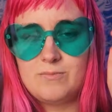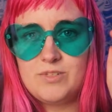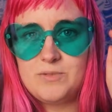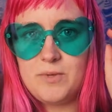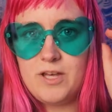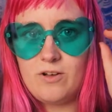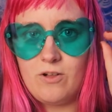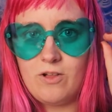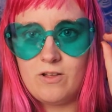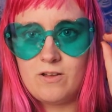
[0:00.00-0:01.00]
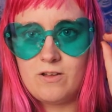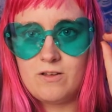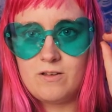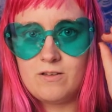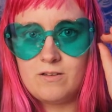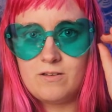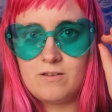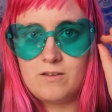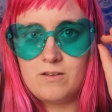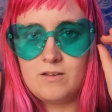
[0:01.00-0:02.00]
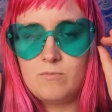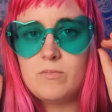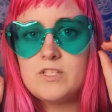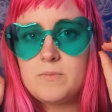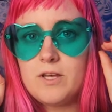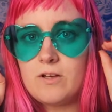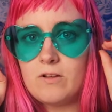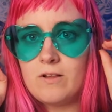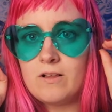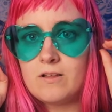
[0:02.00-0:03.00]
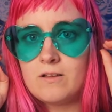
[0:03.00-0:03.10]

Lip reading: Miss Pickle. Miss Pickle.